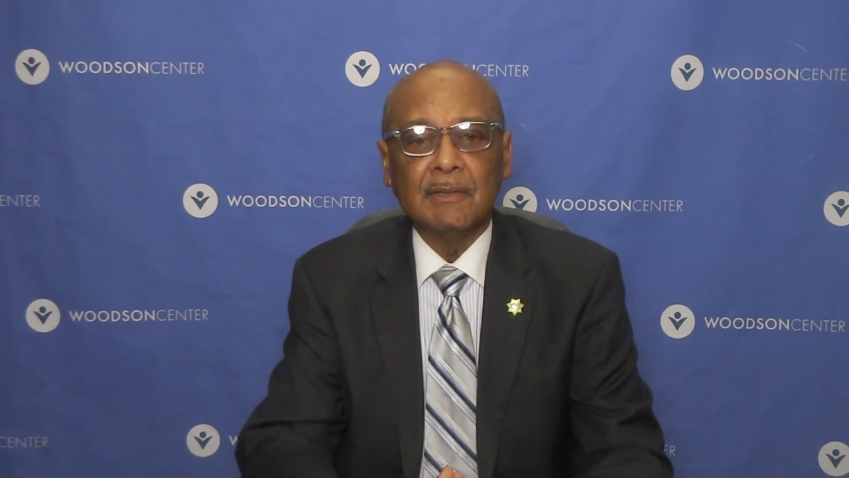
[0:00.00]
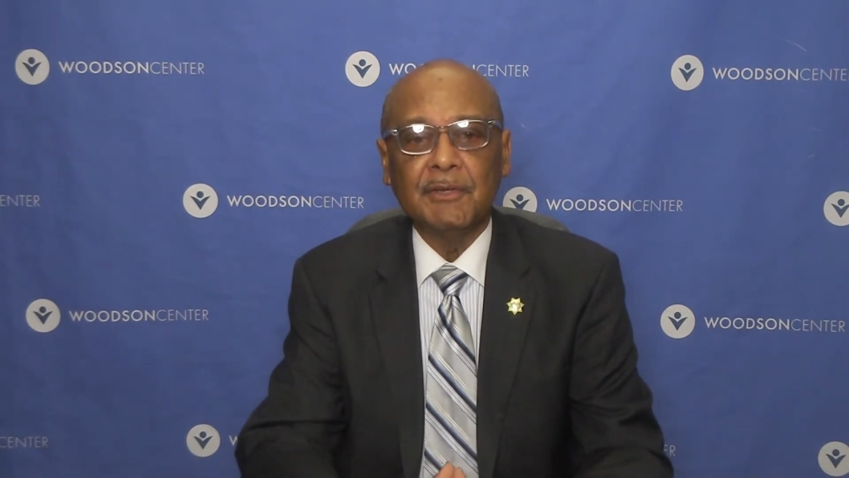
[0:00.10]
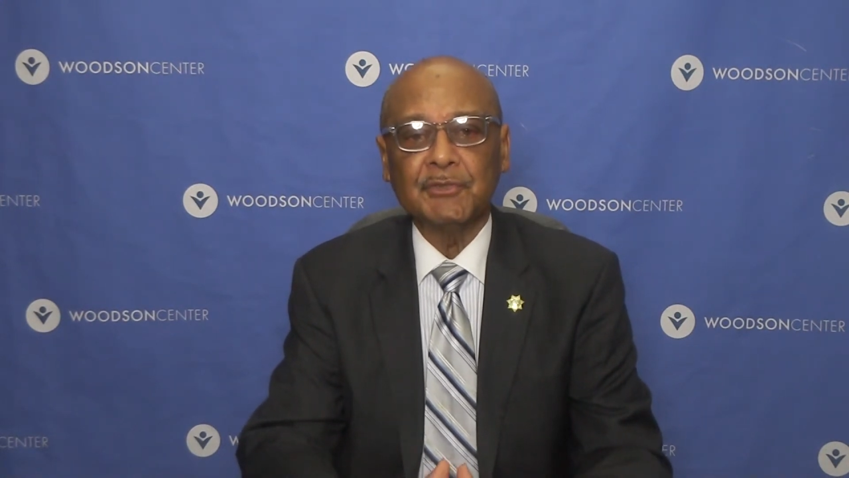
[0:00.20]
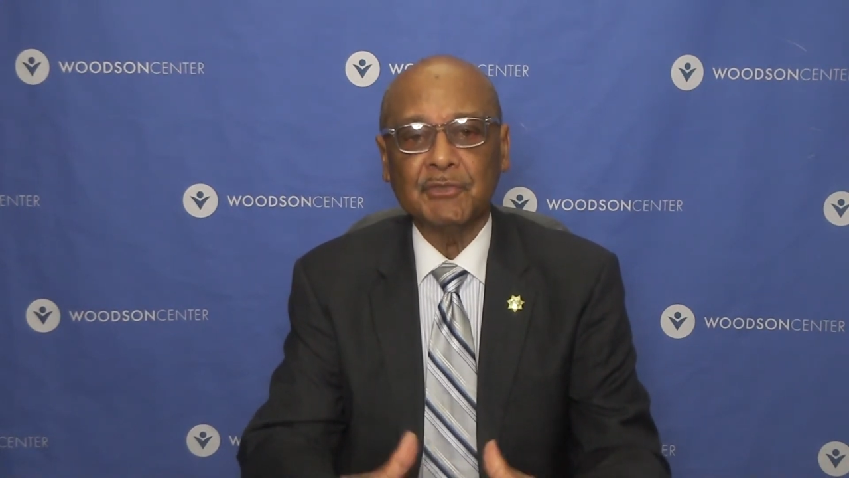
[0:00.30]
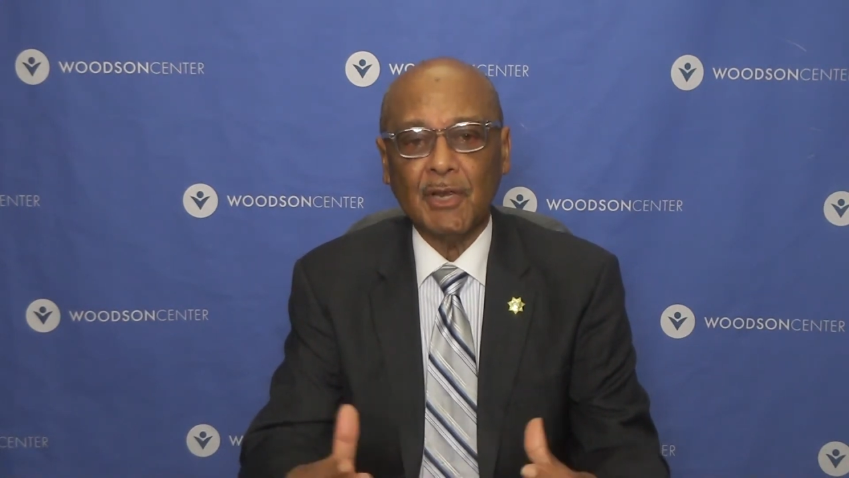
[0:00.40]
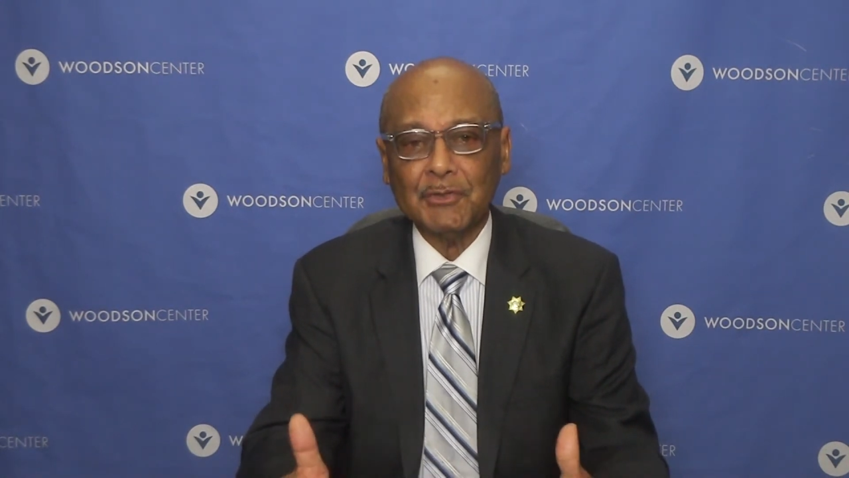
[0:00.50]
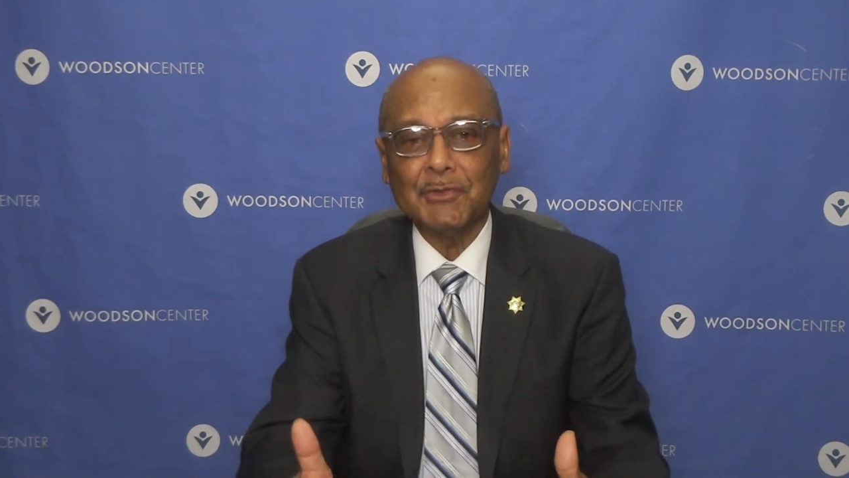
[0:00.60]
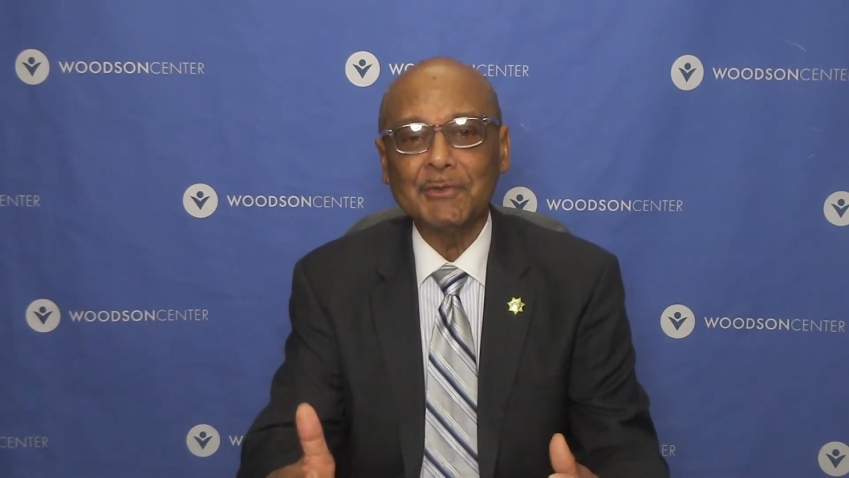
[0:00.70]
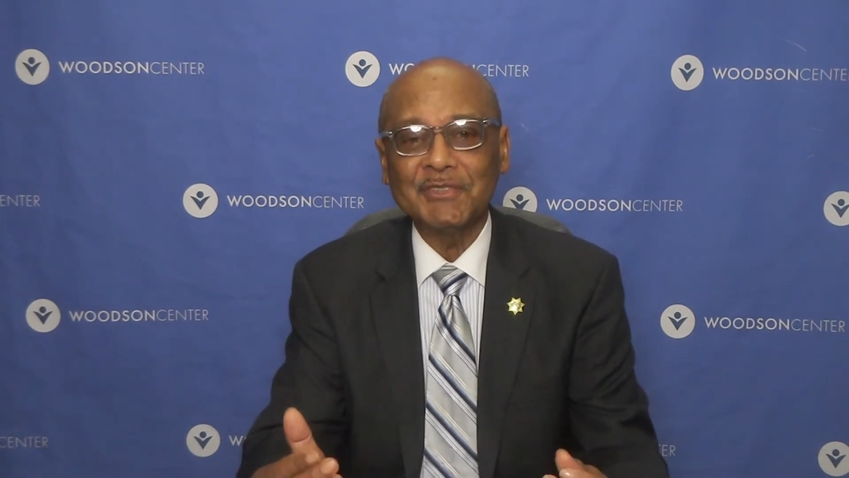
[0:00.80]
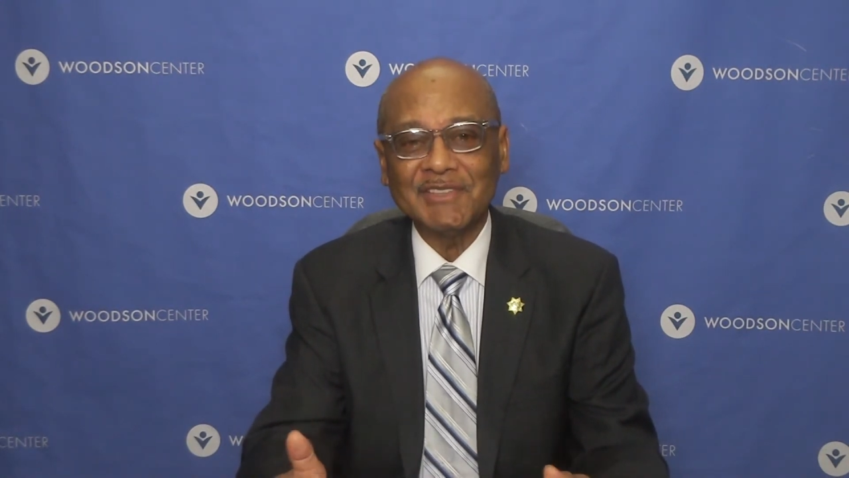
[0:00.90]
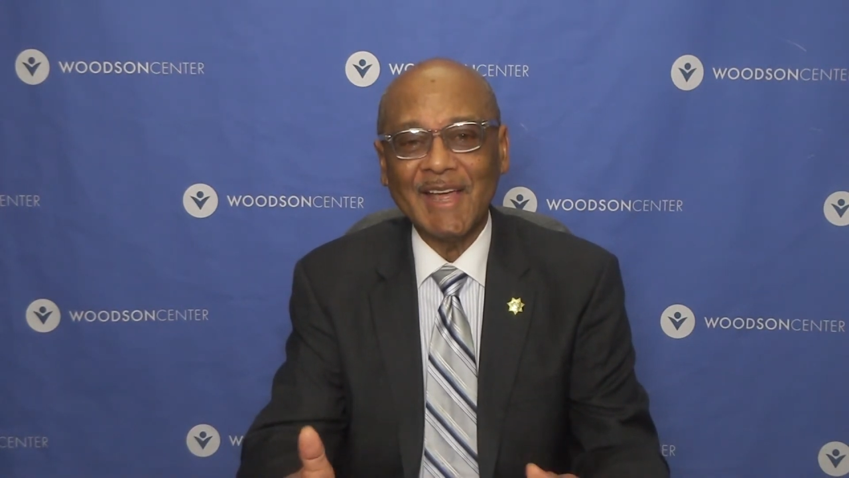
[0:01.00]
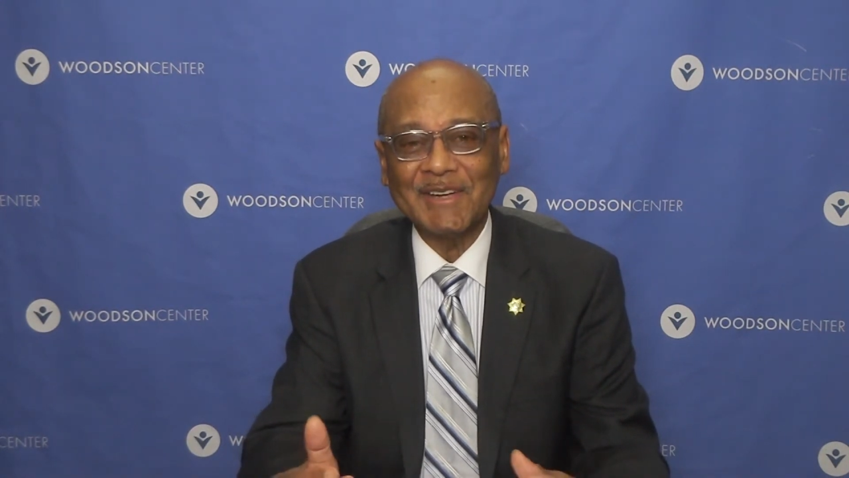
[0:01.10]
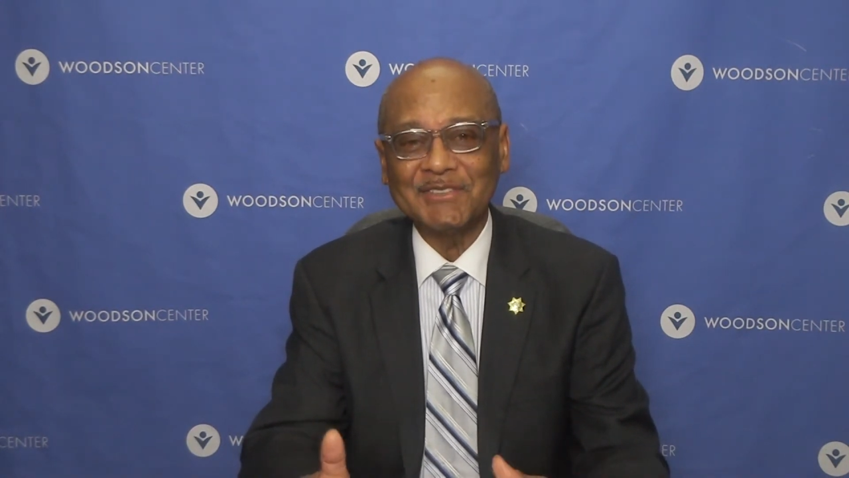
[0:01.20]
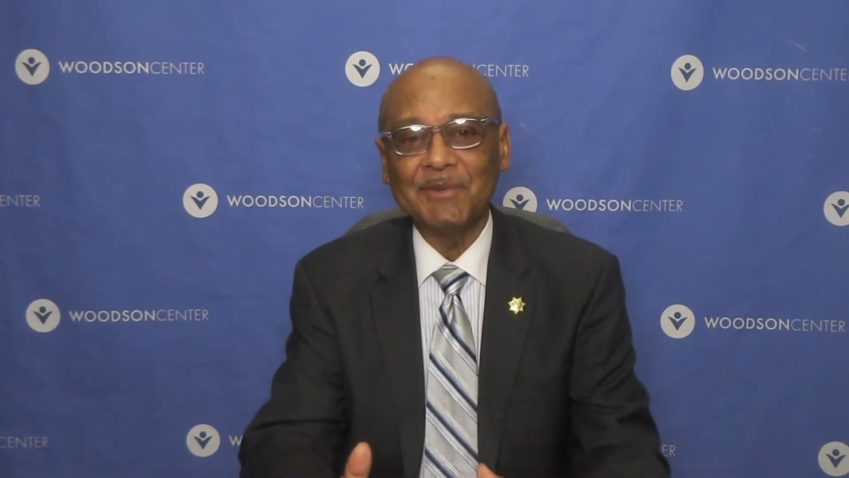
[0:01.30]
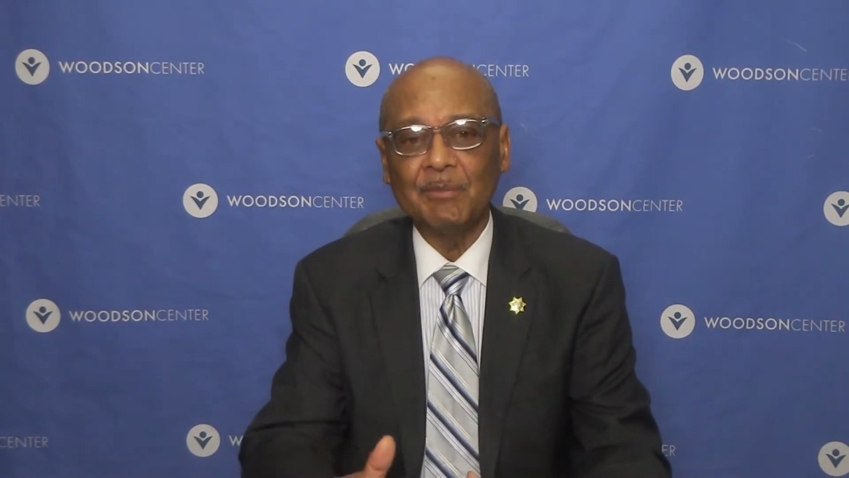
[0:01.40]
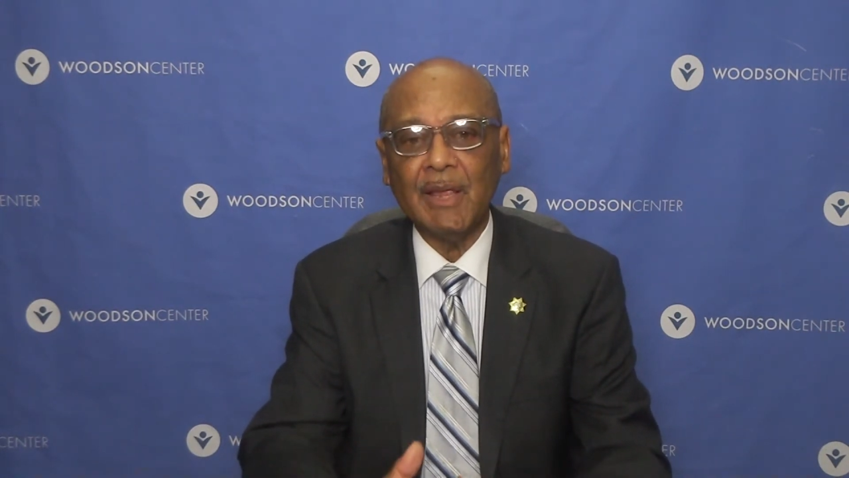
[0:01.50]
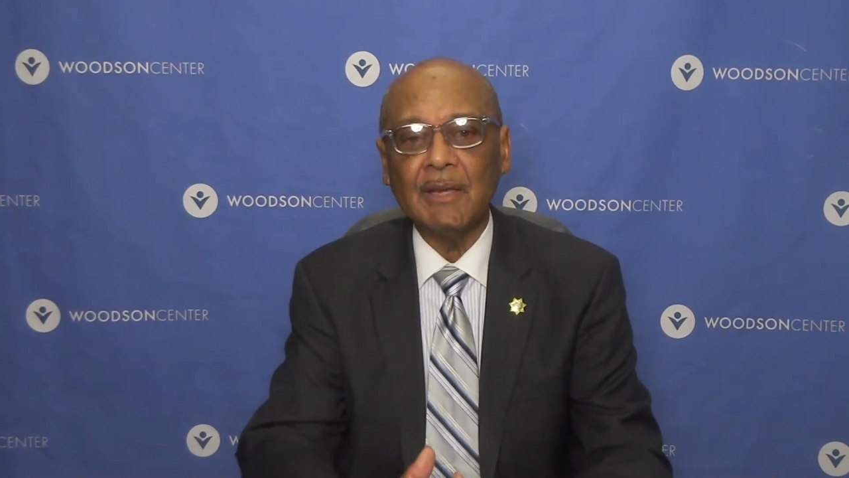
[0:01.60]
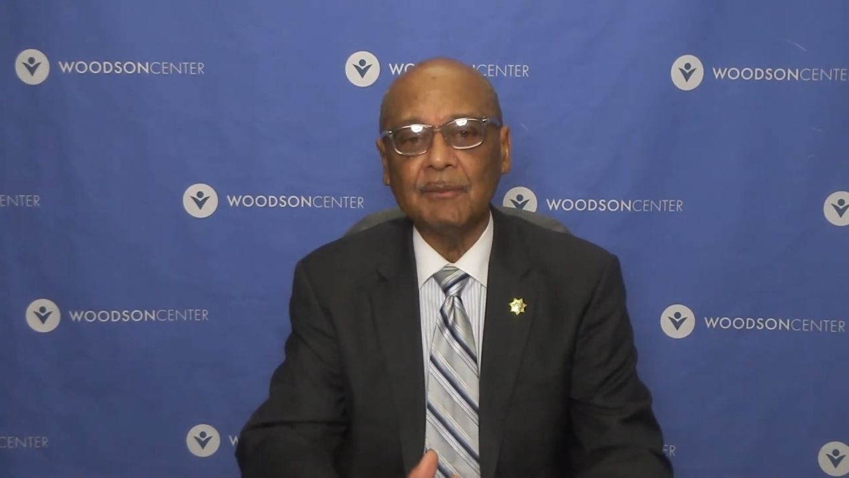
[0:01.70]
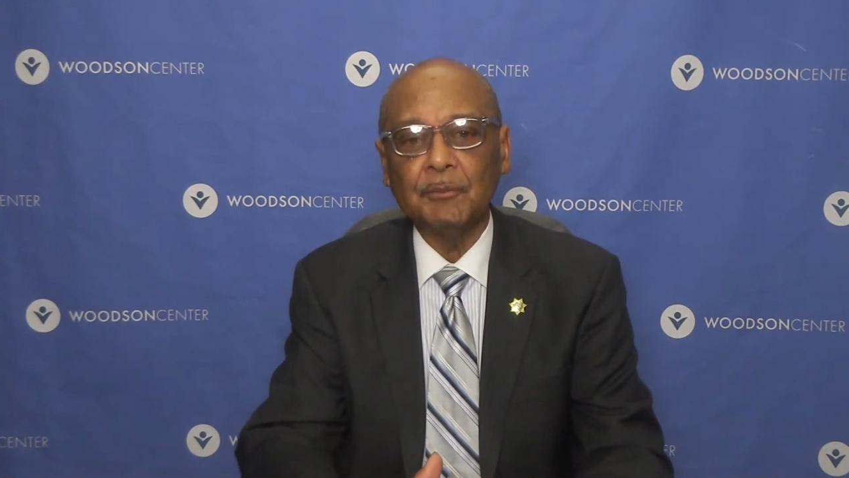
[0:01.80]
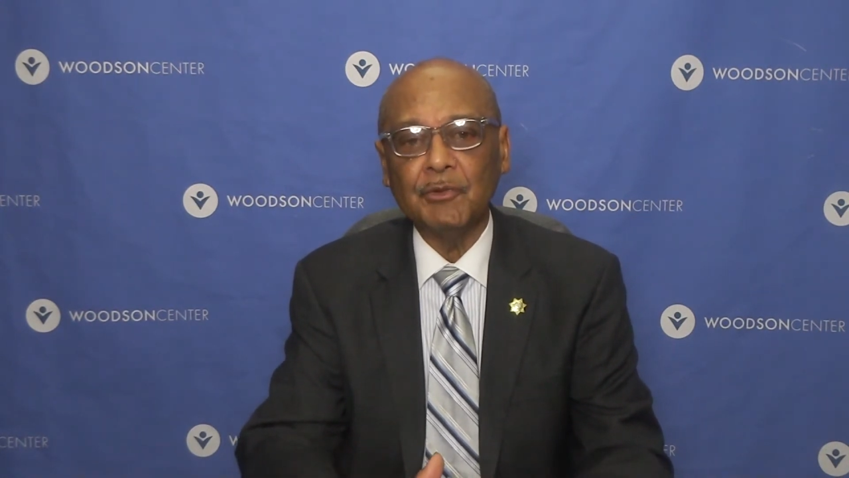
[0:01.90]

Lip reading: discussion/debate